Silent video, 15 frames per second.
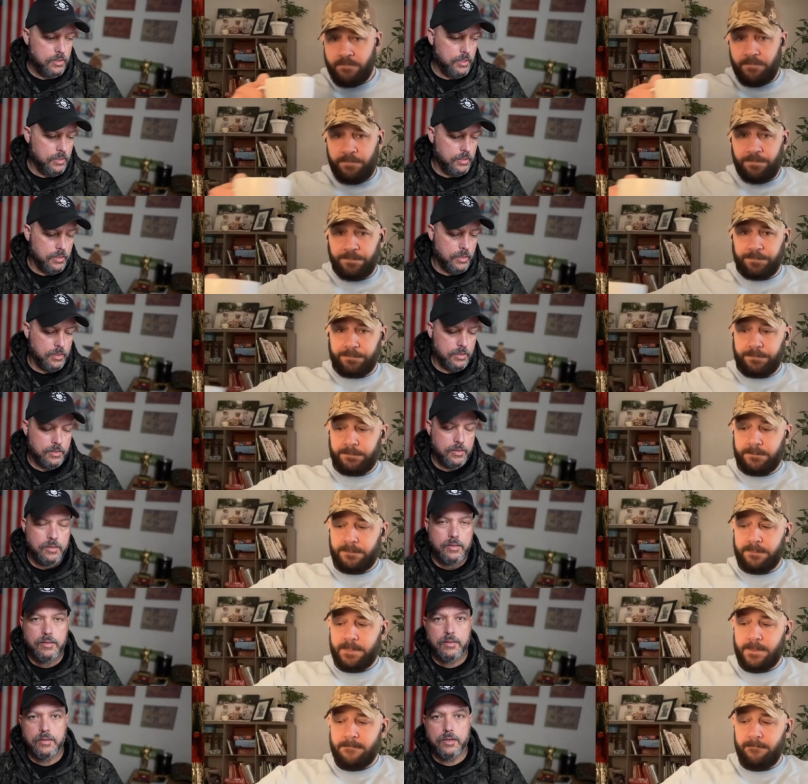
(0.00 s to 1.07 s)
Speaker 1: the
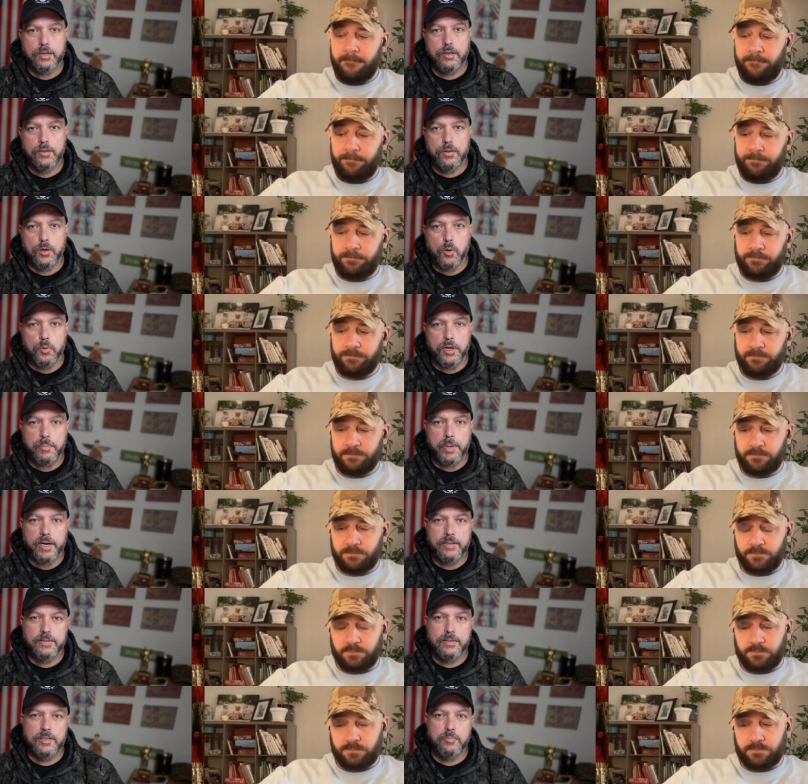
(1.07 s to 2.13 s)
corny
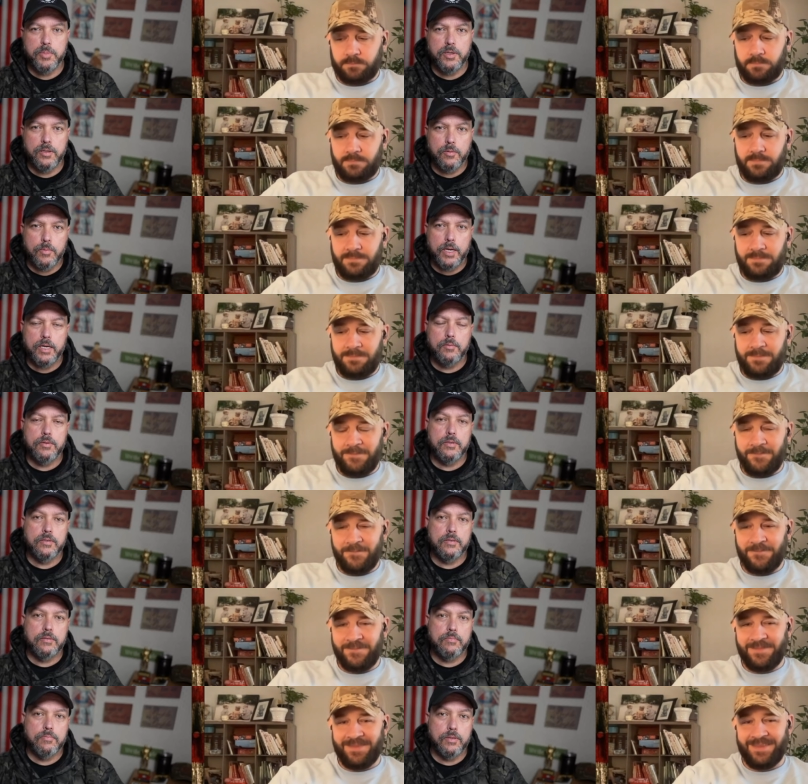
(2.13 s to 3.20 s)
parts of this bill and why it
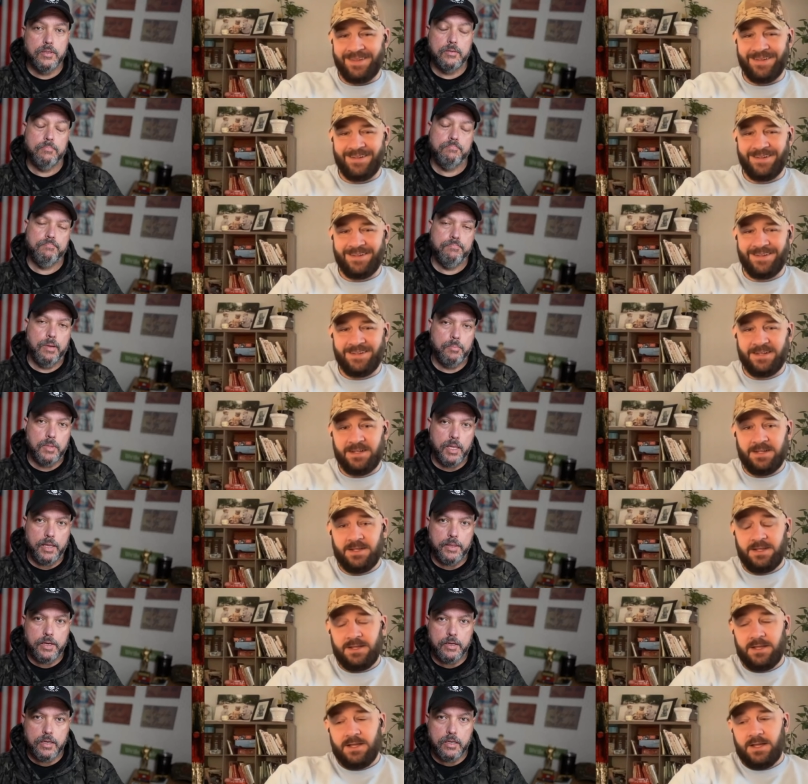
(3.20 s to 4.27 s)
was really, I'm
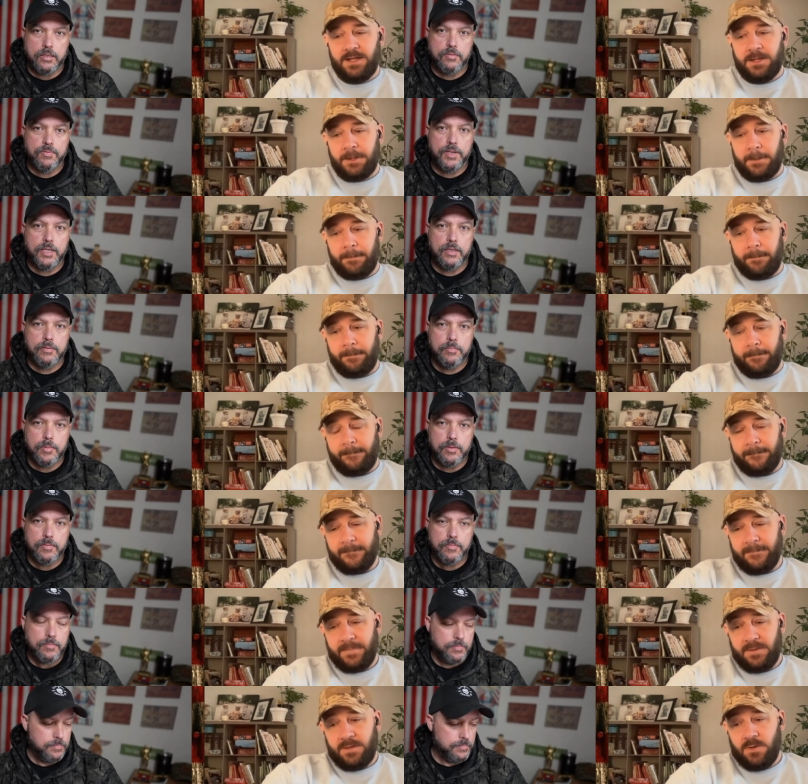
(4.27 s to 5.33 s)
glad that it got defeated.
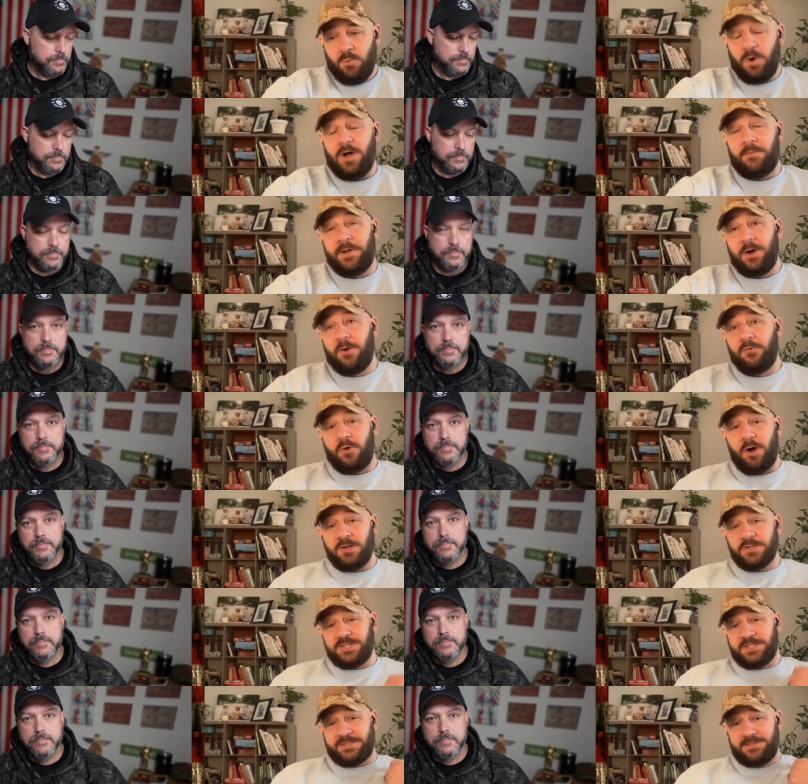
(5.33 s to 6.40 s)
Speaker 2: Well, I mean,
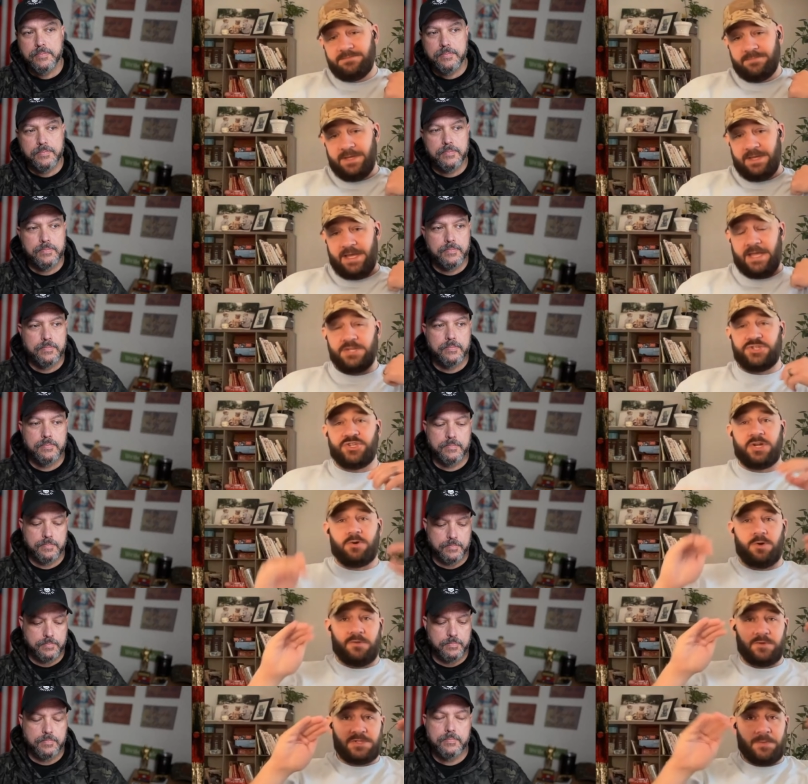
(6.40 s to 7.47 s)
overall, just
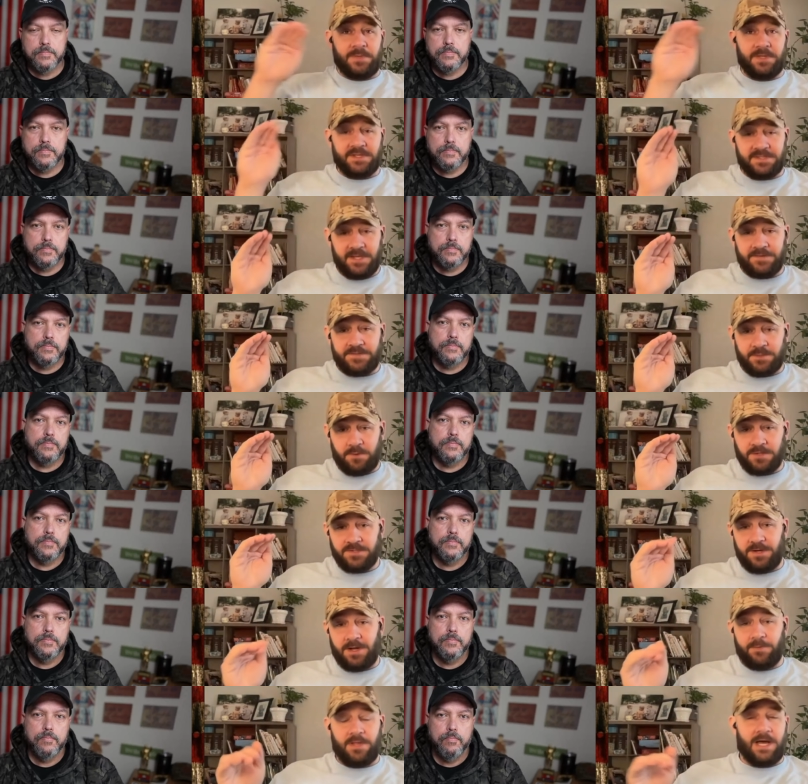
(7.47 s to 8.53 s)
in general, if we're talking about the safe
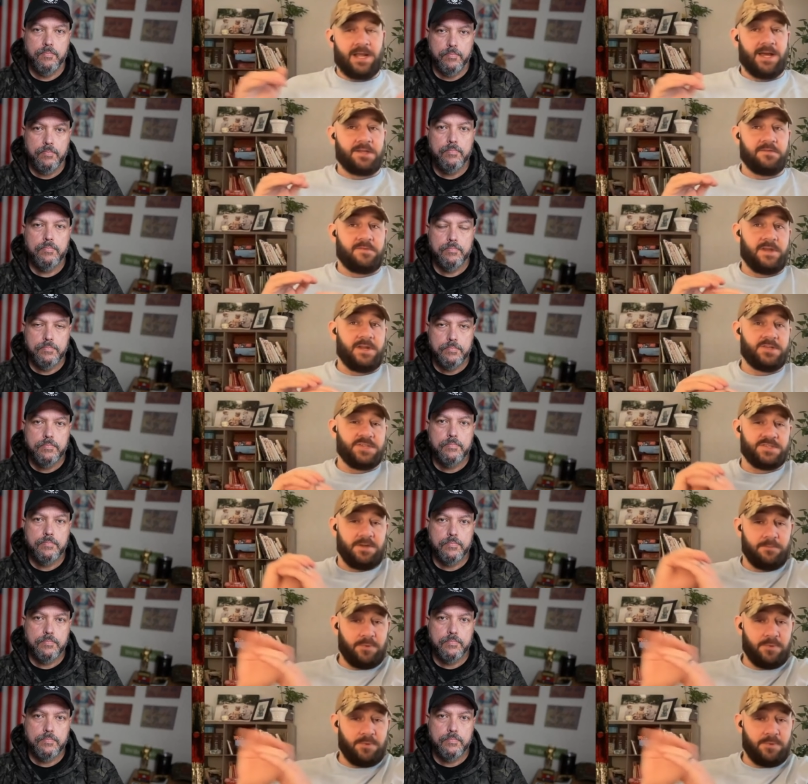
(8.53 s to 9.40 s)
storage law, I'm glad it got defeated